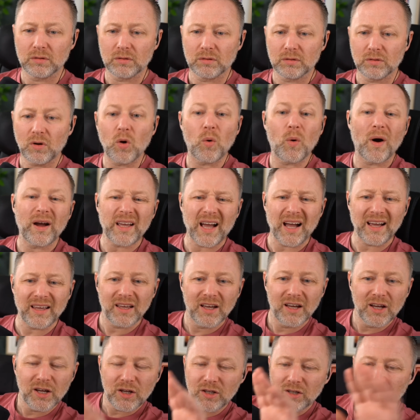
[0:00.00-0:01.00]
Oh,
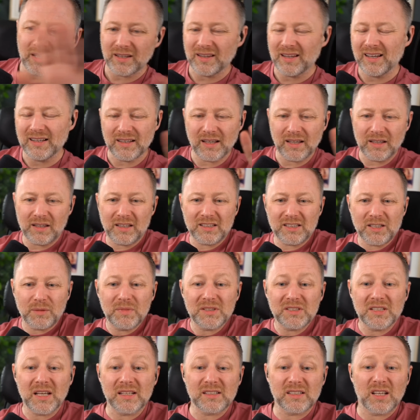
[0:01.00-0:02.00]
that somebody
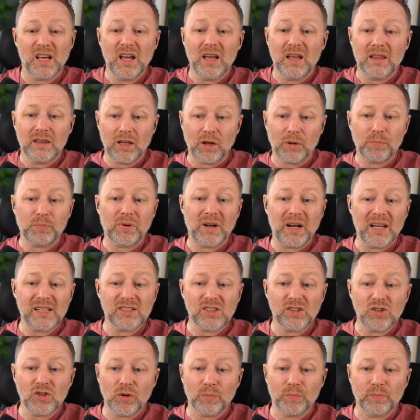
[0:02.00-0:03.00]
says, they're
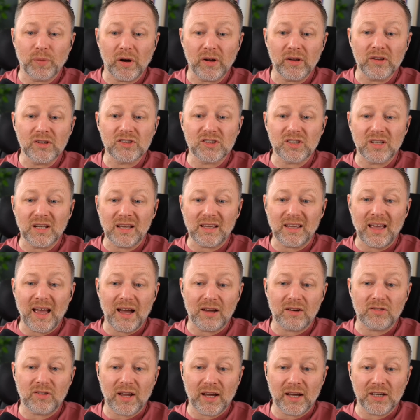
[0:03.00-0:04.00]
pressing your buttons and they get a
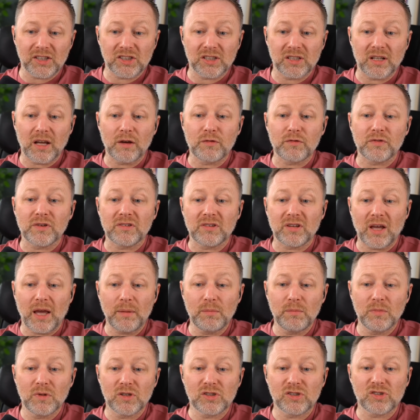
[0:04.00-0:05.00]
reaction every
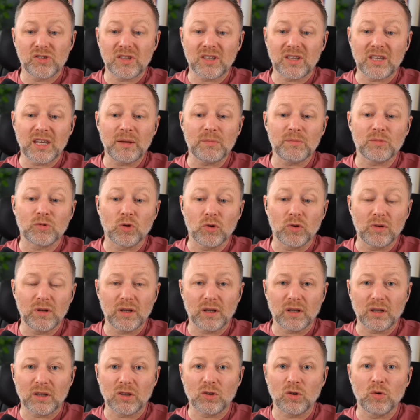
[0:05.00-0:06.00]
time, so they keep doing
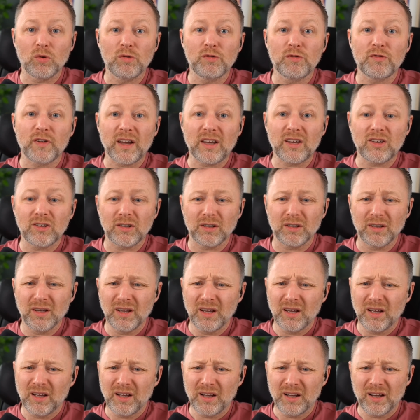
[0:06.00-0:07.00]
it. Go figure.
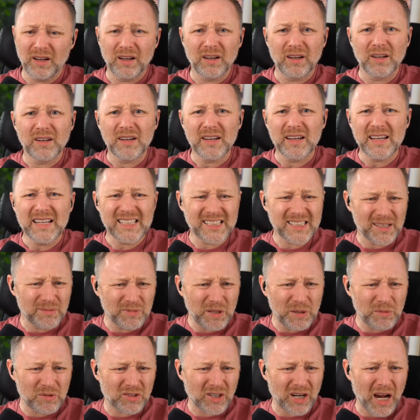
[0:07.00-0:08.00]

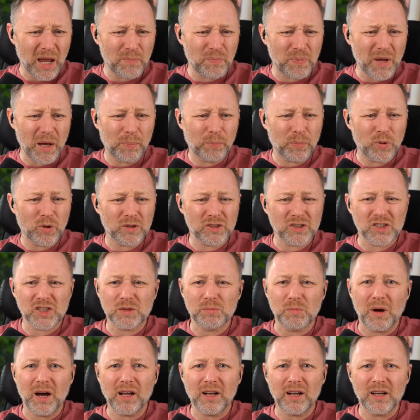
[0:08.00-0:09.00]
Somebody try to be a pure
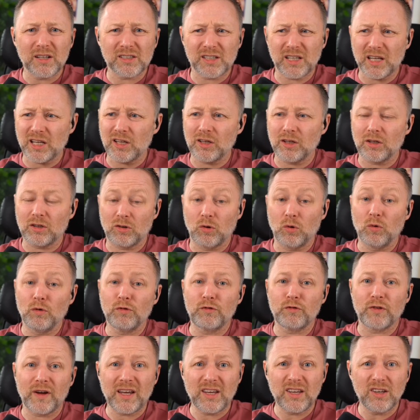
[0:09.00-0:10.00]
smart ass, like, go
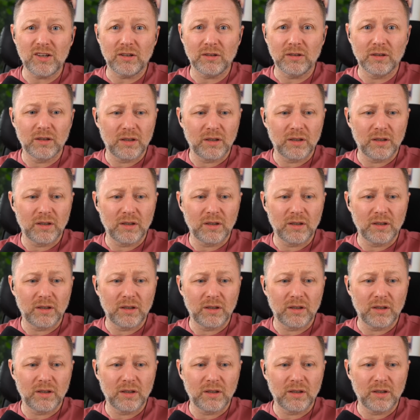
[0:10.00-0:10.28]
figure.